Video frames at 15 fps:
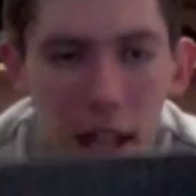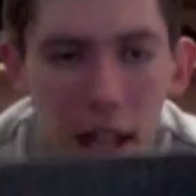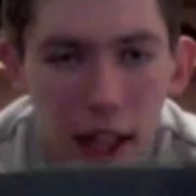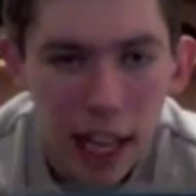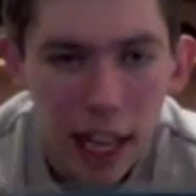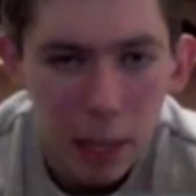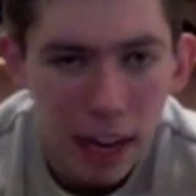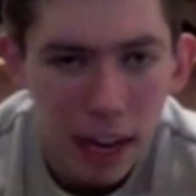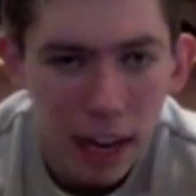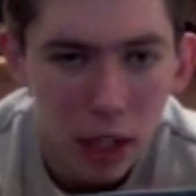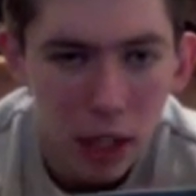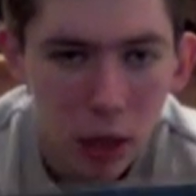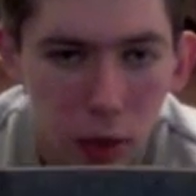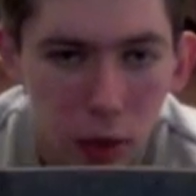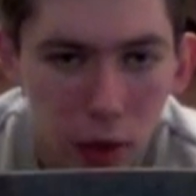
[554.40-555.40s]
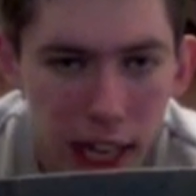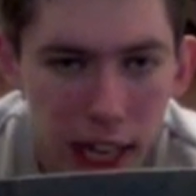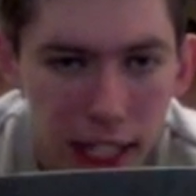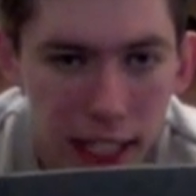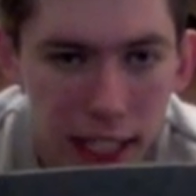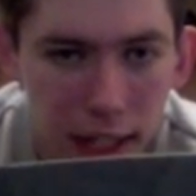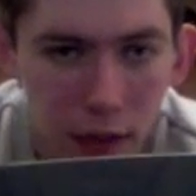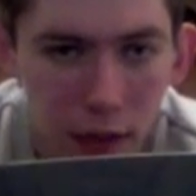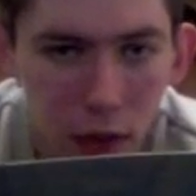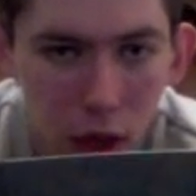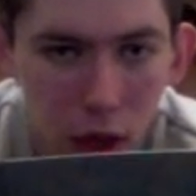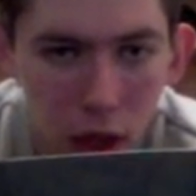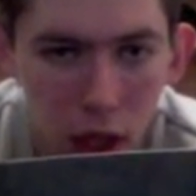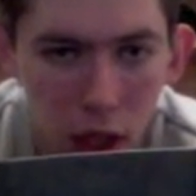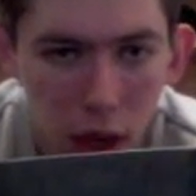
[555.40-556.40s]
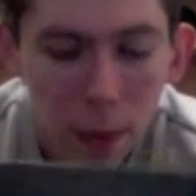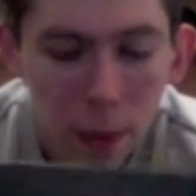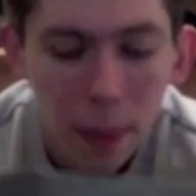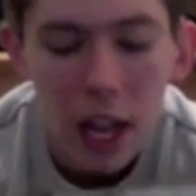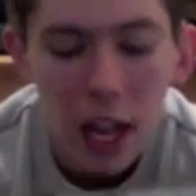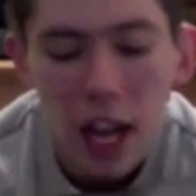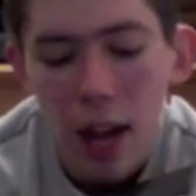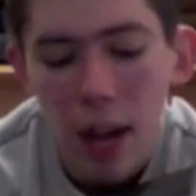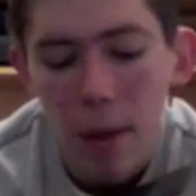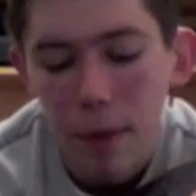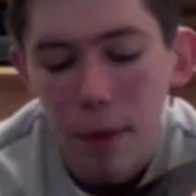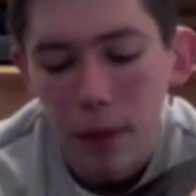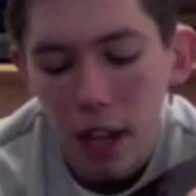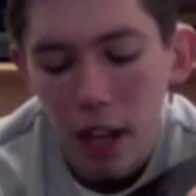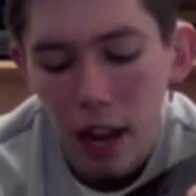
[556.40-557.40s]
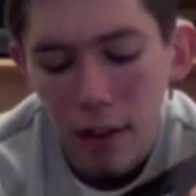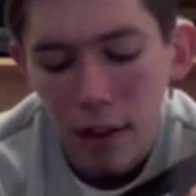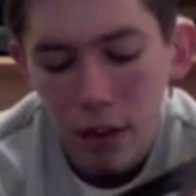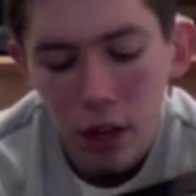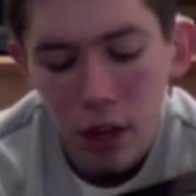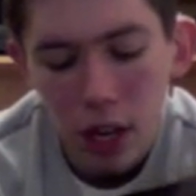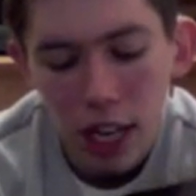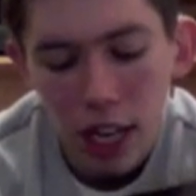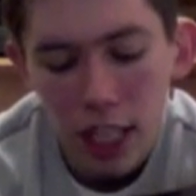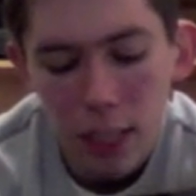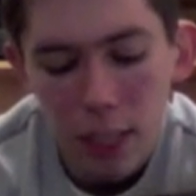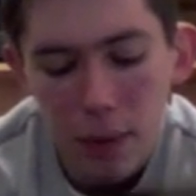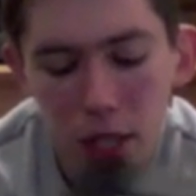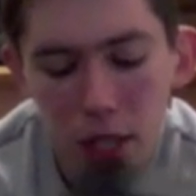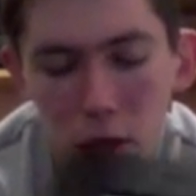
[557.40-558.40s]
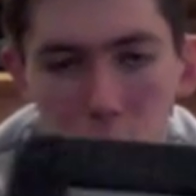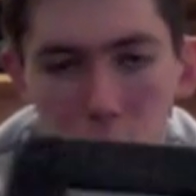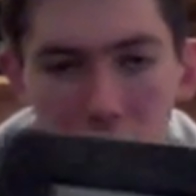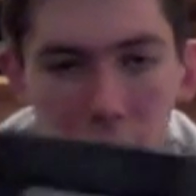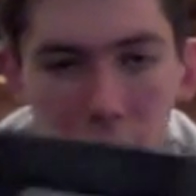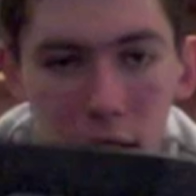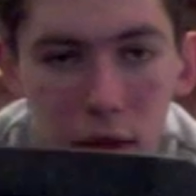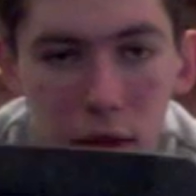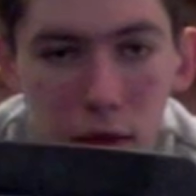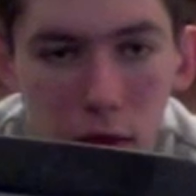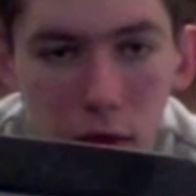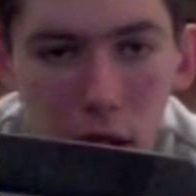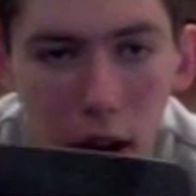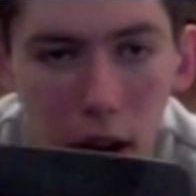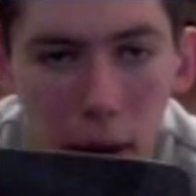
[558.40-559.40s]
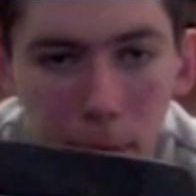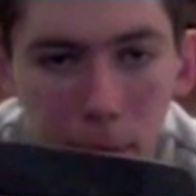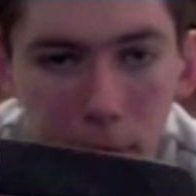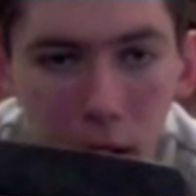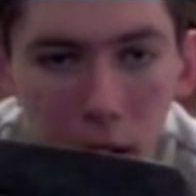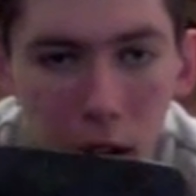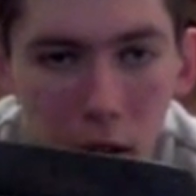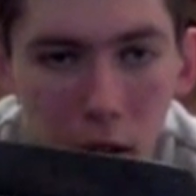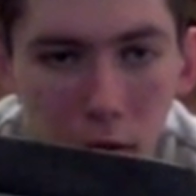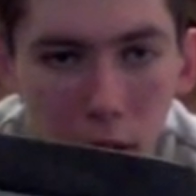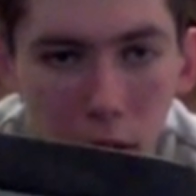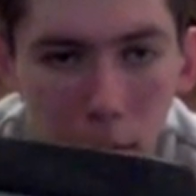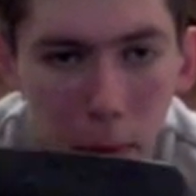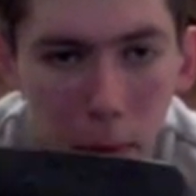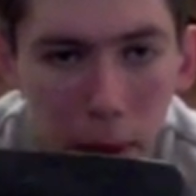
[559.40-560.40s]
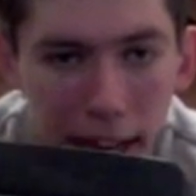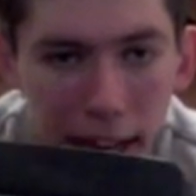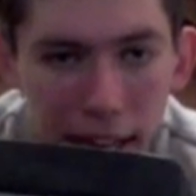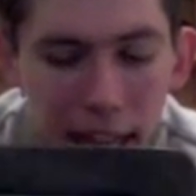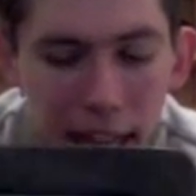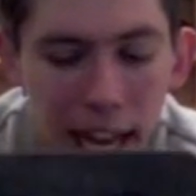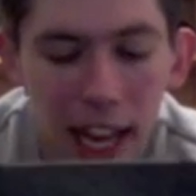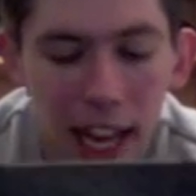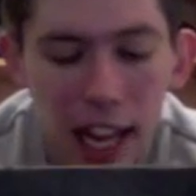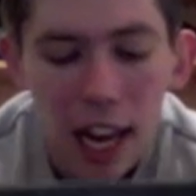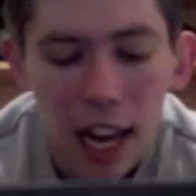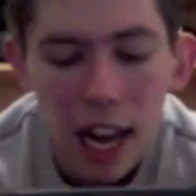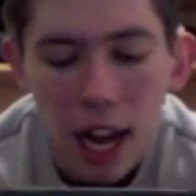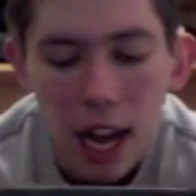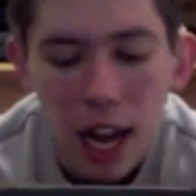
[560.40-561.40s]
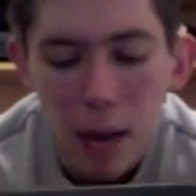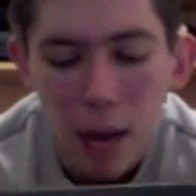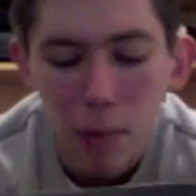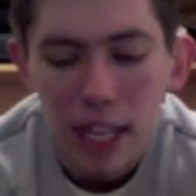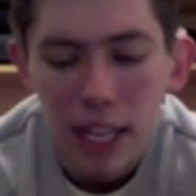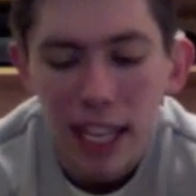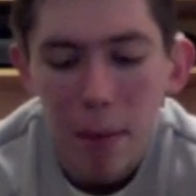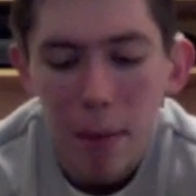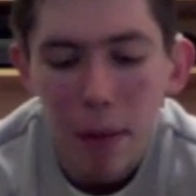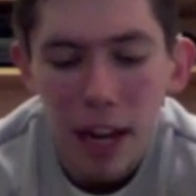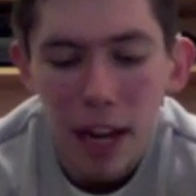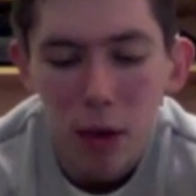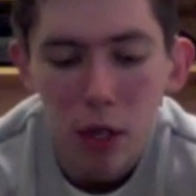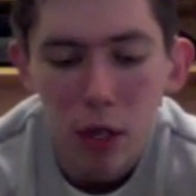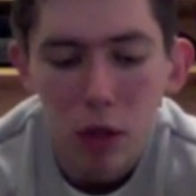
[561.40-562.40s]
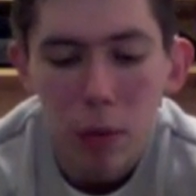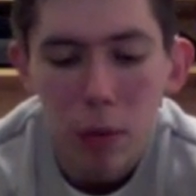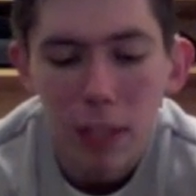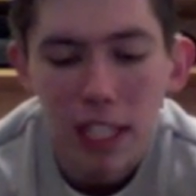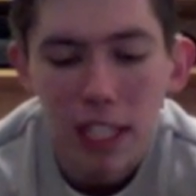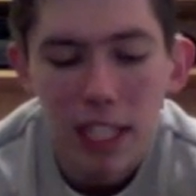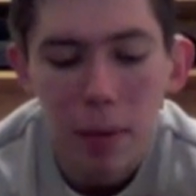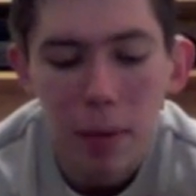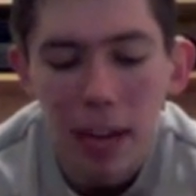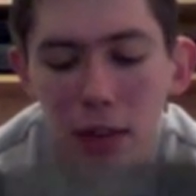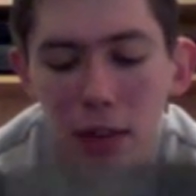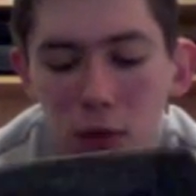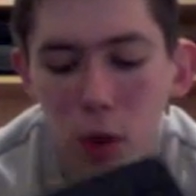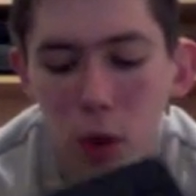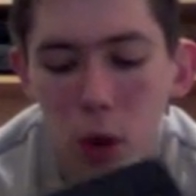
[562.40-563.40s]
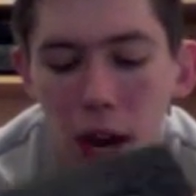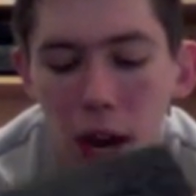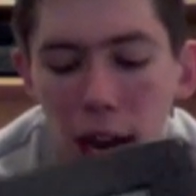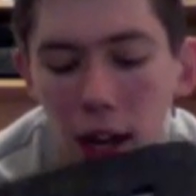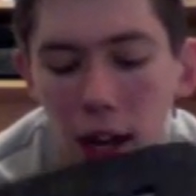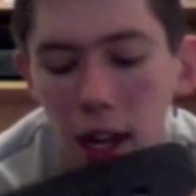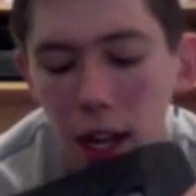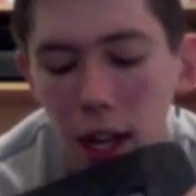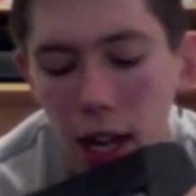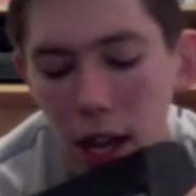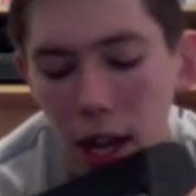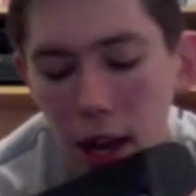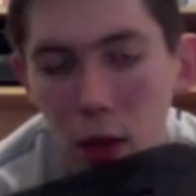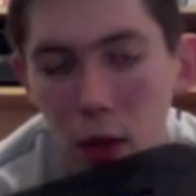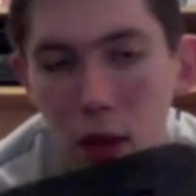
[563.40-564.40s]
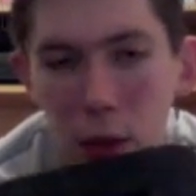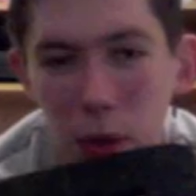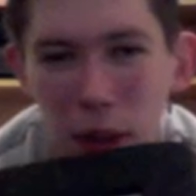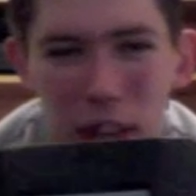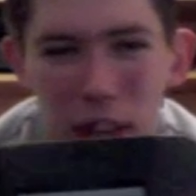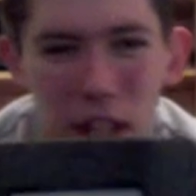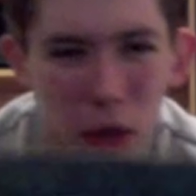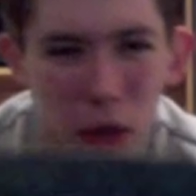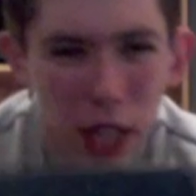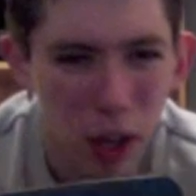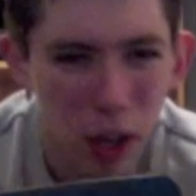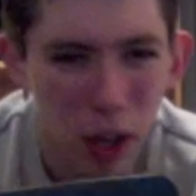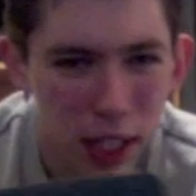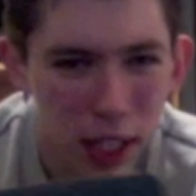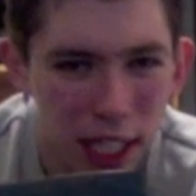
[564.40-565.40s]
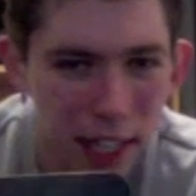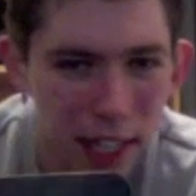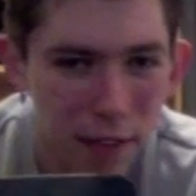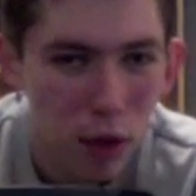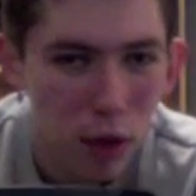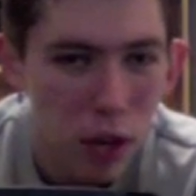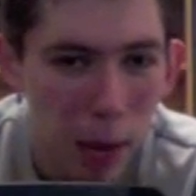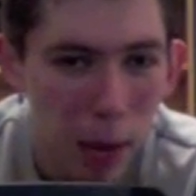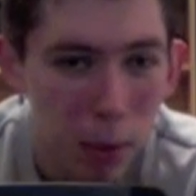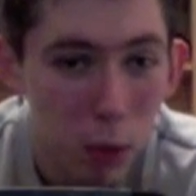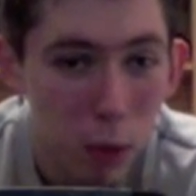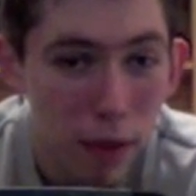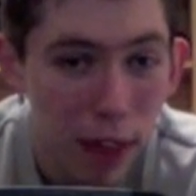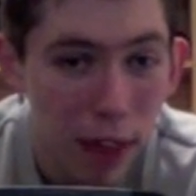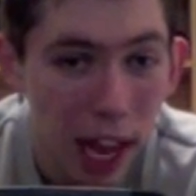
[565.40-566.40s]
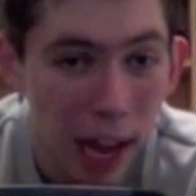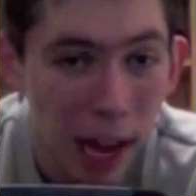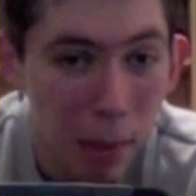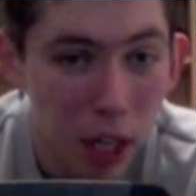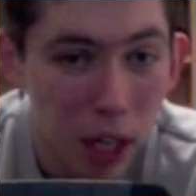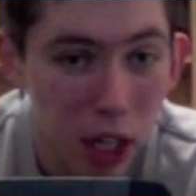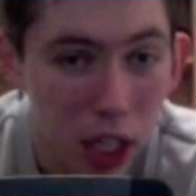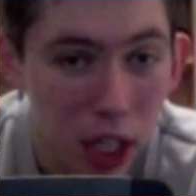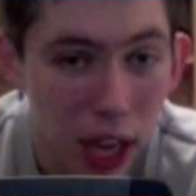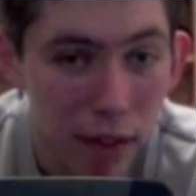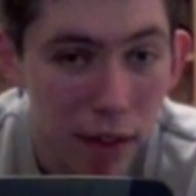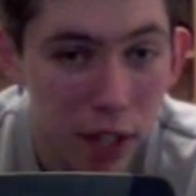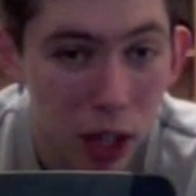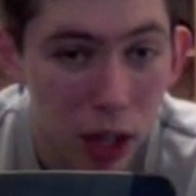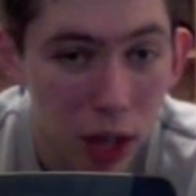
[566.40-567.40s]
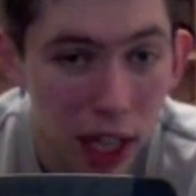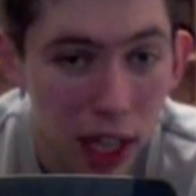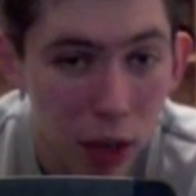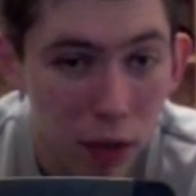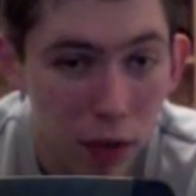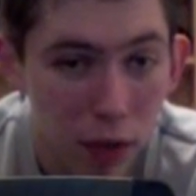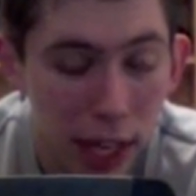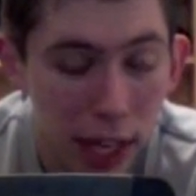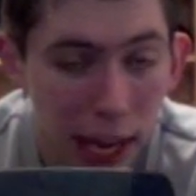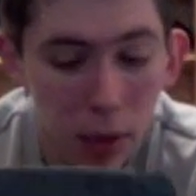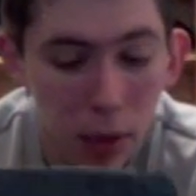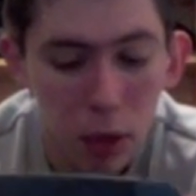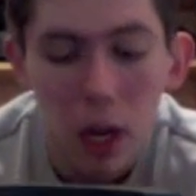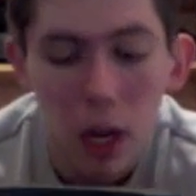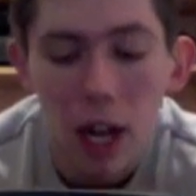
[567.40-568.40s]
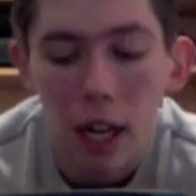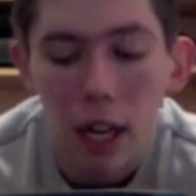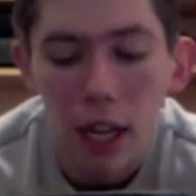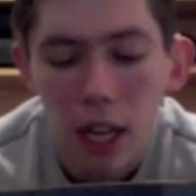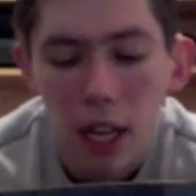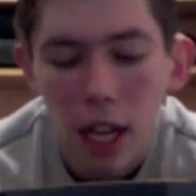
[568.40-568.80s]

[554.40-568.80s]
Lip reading: There's my actual N64 console. I've got a special red rumble pack in there. You can get a black one as well, but some games require the red one. I think Donkey Kong 64 comes with that because you have to use that in order for the game to work.